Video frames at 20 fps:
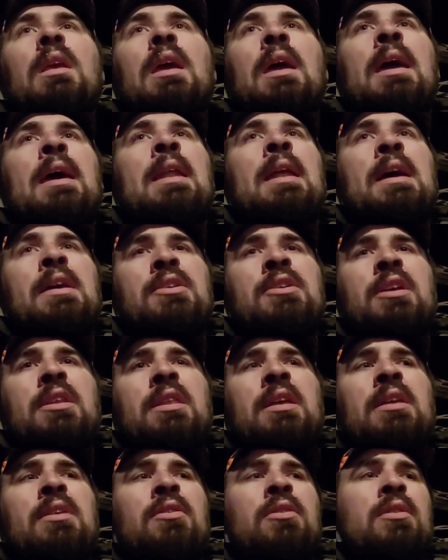and actually, I
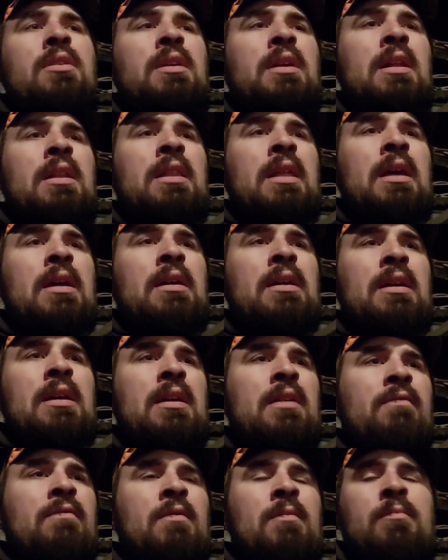think they can get
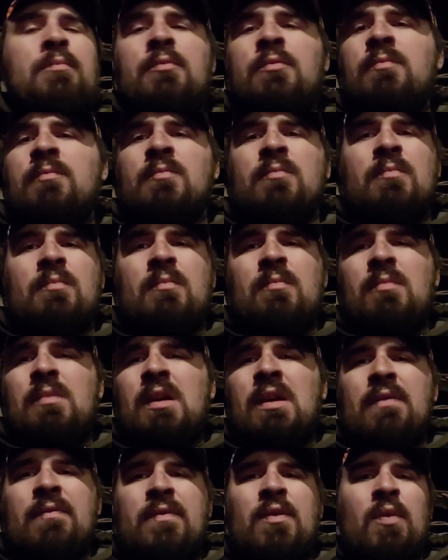it from
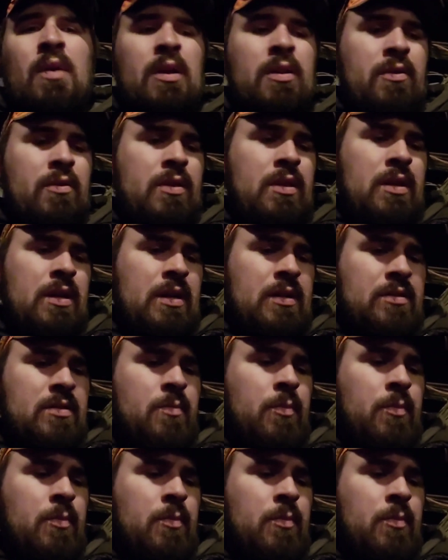a few other things.